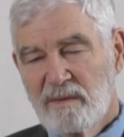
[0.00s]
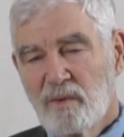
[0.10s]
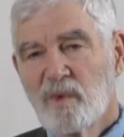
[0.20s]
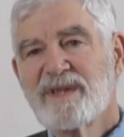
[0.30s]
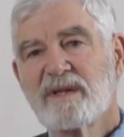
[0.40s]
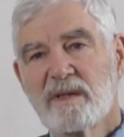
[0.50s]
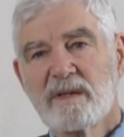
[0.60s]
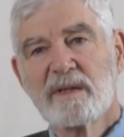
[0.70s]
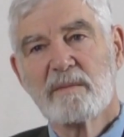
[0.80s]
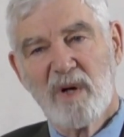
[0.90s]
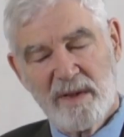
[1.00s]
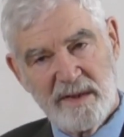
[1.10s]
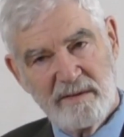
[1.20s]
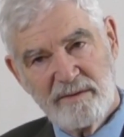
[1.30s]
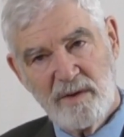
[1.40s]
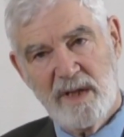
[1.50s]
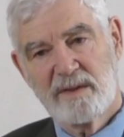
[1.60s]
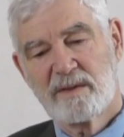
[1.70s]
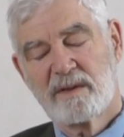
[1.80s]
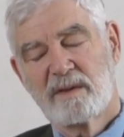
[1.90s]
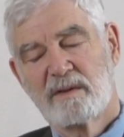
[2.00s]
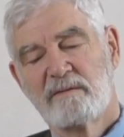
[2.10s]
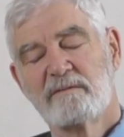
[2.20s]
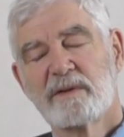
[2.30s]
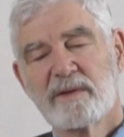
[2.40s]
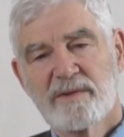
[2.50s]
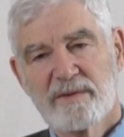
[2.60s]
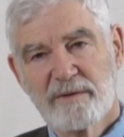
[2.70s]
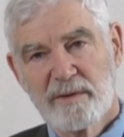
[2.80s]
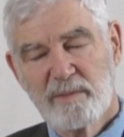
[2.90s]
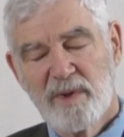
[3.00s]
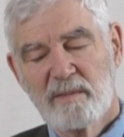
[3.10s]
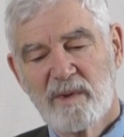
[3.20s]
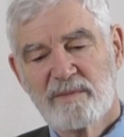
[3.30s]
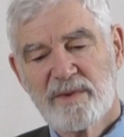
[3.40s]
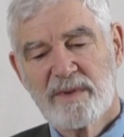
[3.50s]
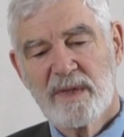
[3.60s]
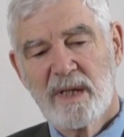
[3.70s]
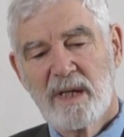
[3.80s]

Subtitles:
within the body of Christ. Very severe problems.